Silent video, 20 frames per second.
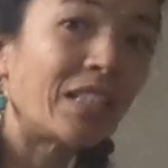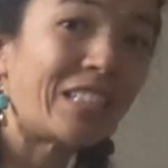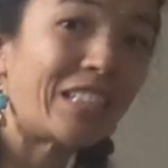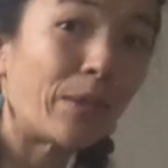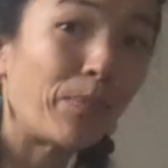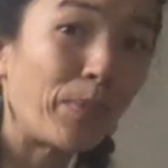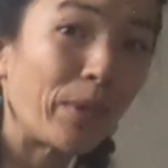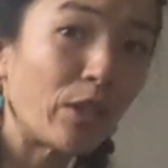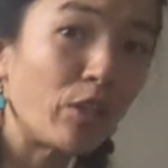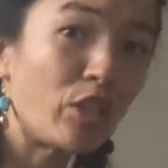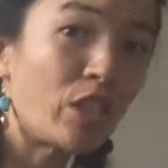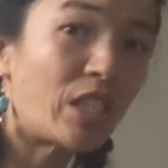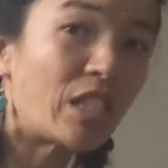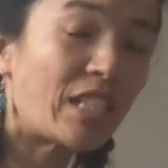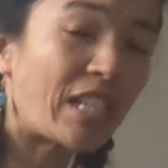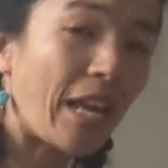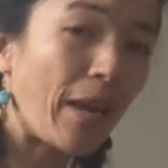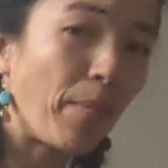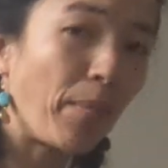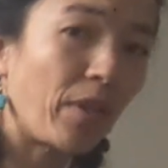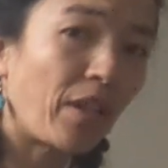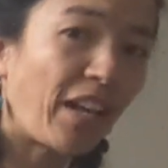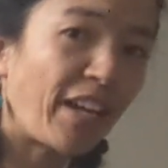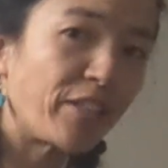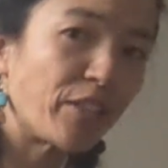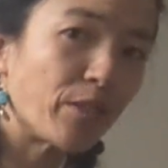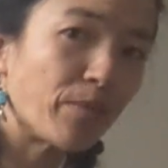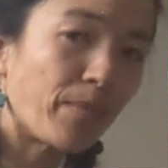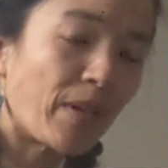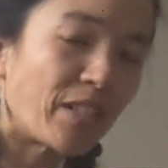to build
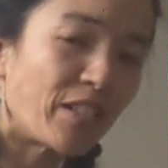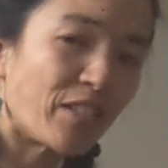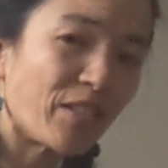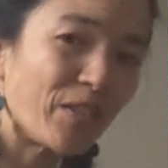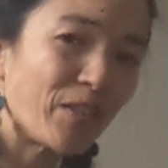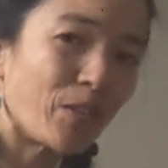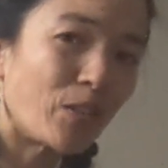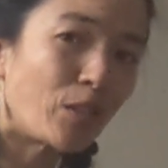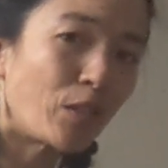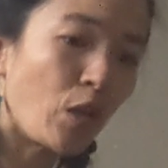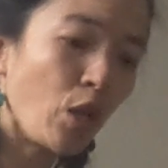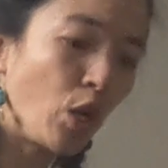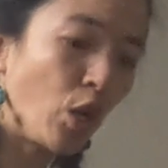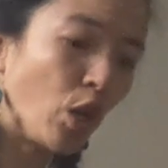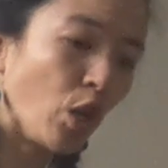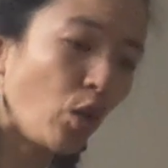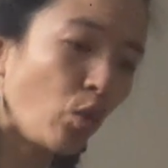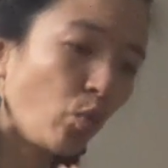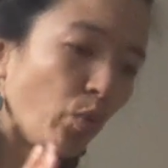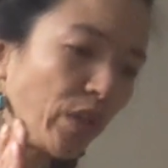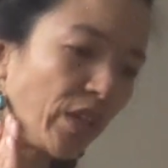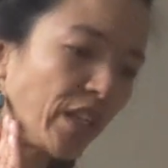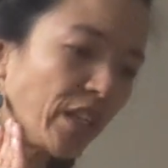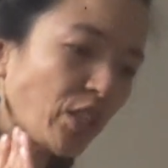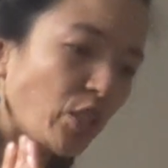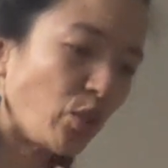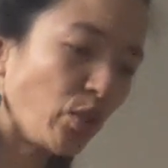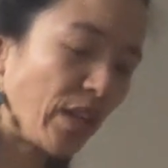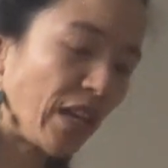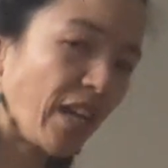stabilizer muscles, we
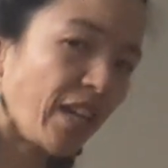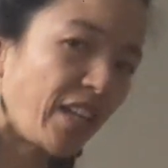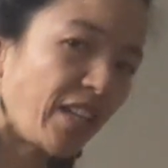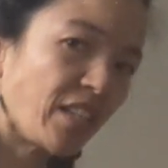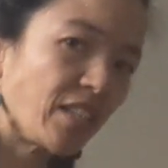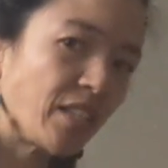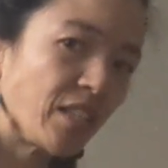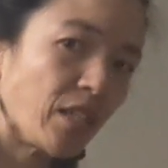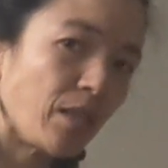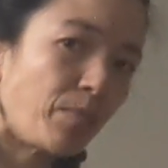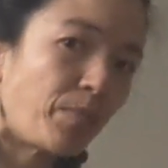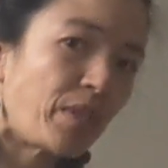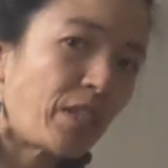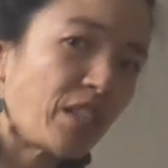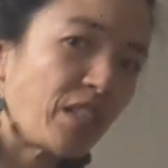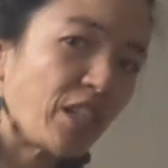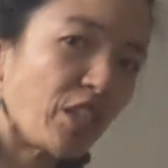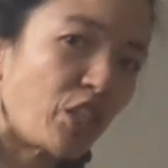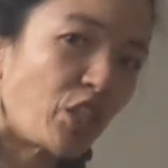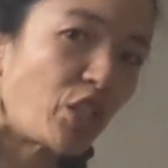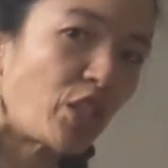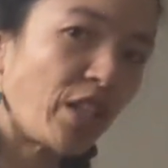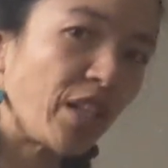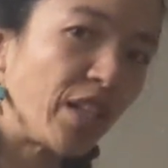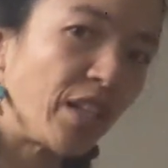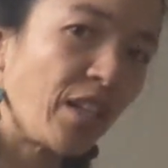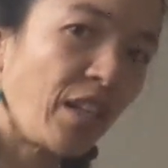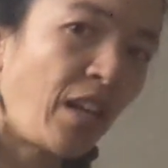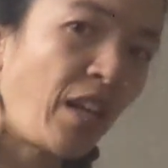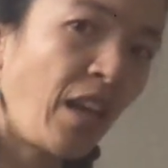need to get into the
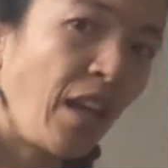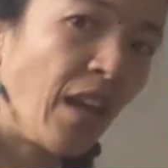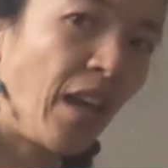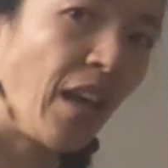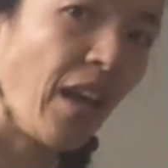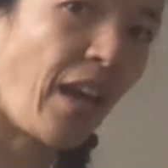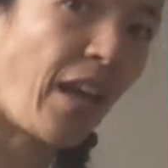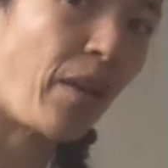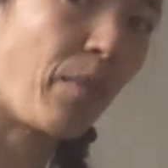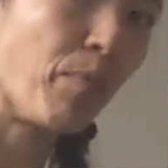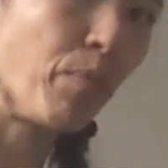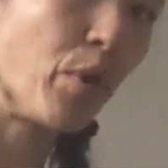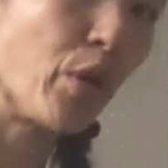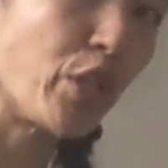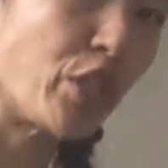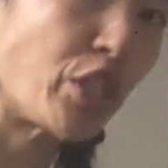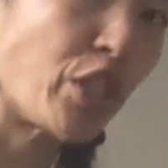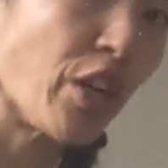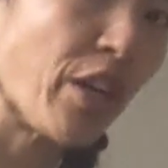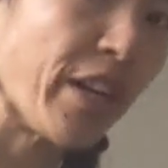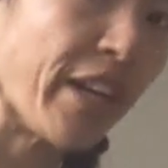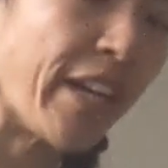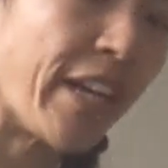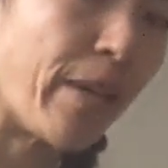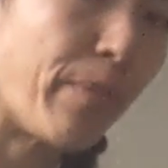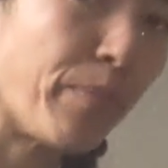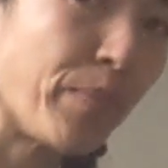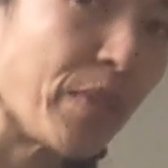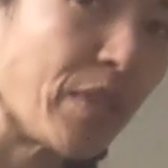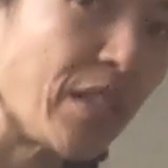position and push our
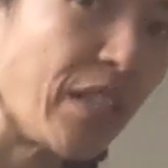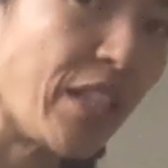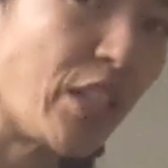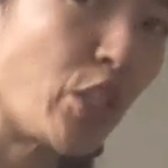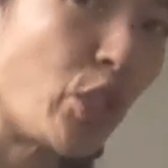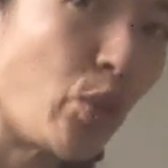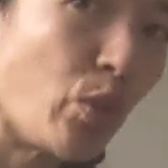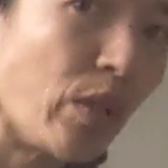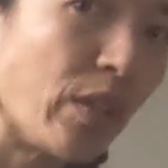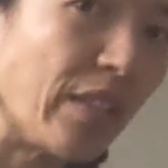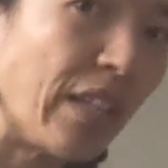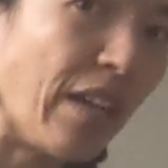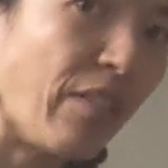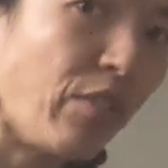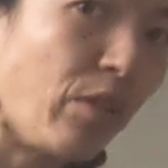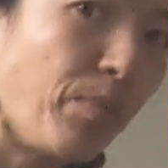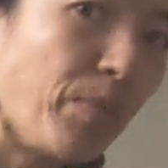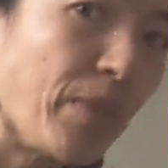hips into a level